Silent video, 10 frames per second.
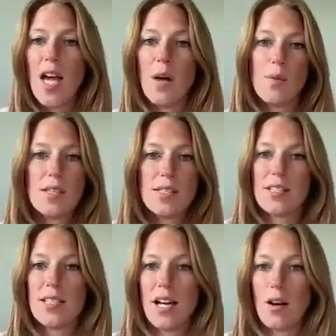And we
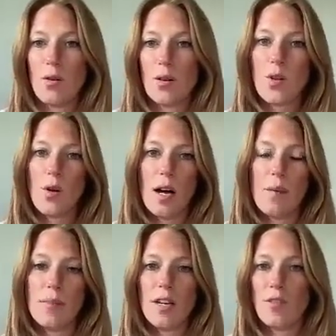sent out
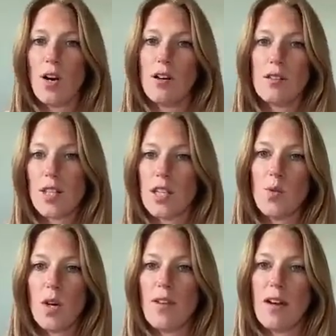gift cards, like
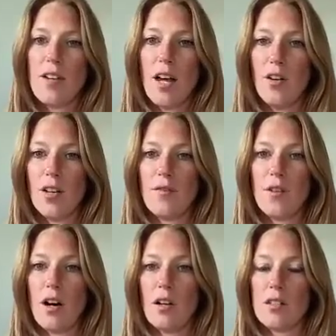$25 gift
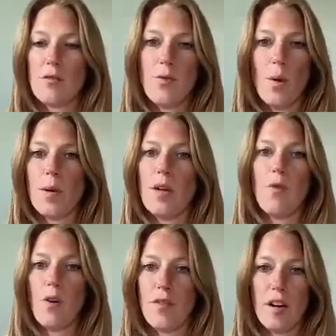cards to 4
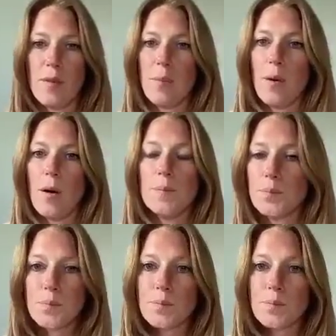or 5 people.